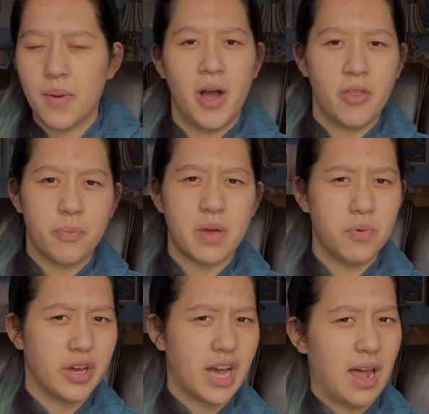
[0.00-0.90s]
about other
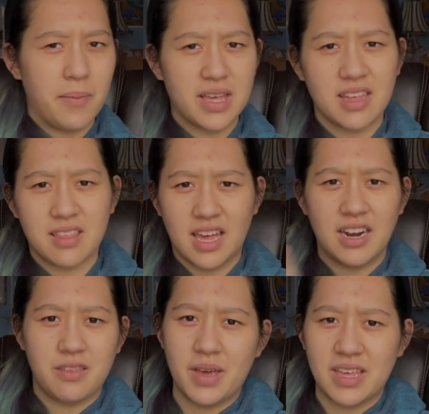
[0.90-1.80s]
people. It kind of makes sense, kind
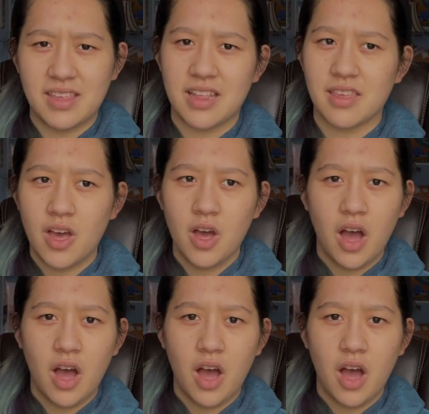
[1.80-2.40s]
of doesn't make sense.